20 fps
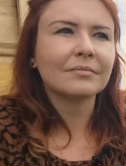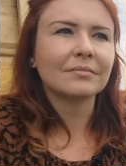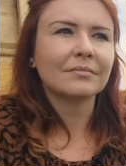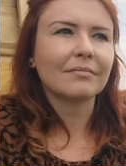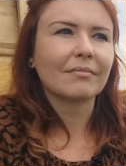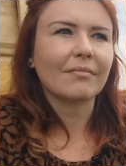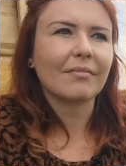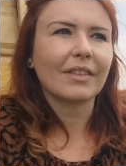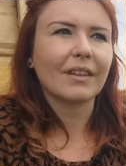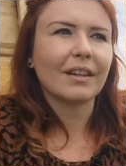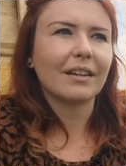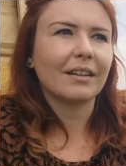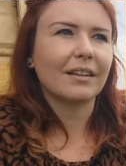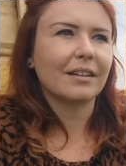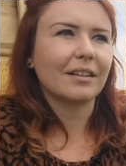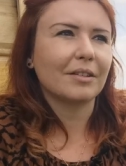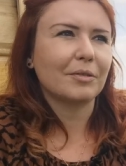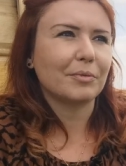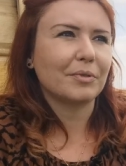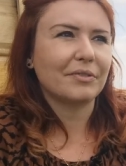mm,
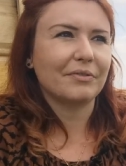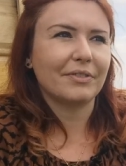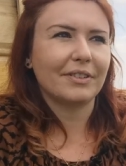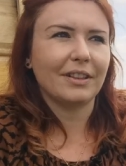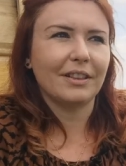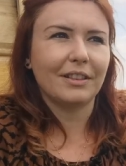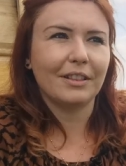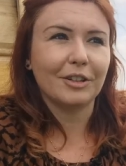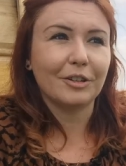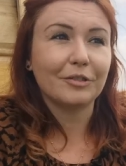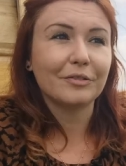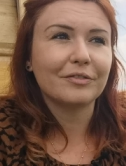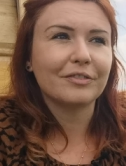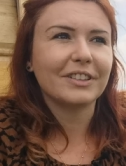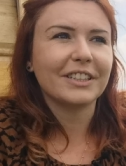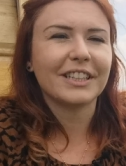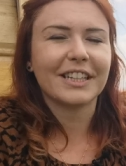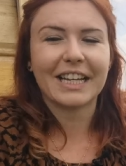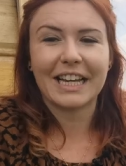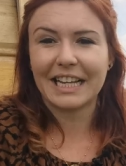uh, with a
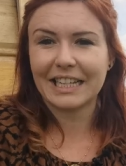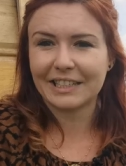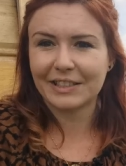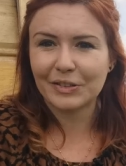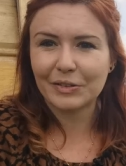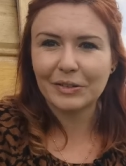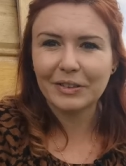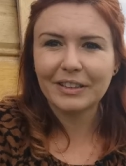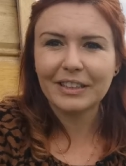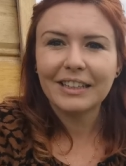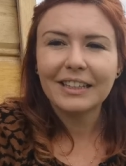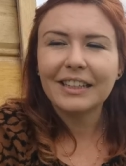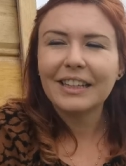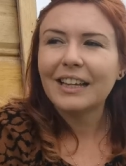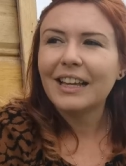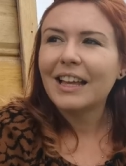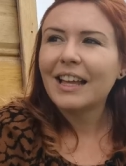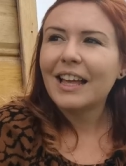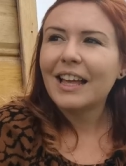lovely castle